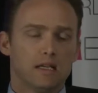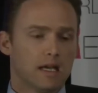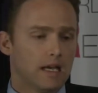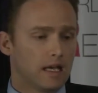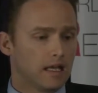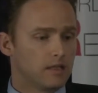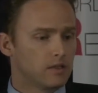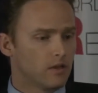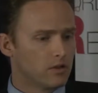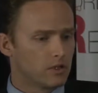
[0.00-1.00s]
And
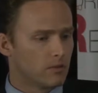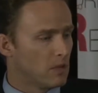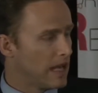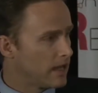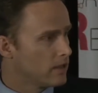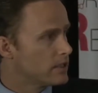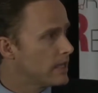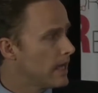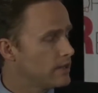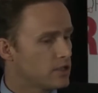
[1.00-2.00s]
so those are your molecular
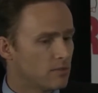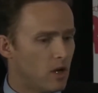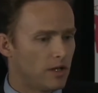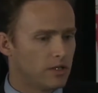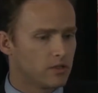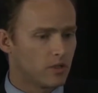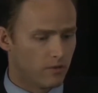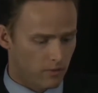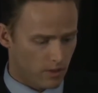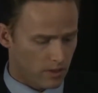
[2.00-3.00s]
tests, your MALDI, and so
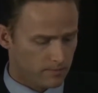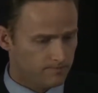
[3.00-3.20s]
forth.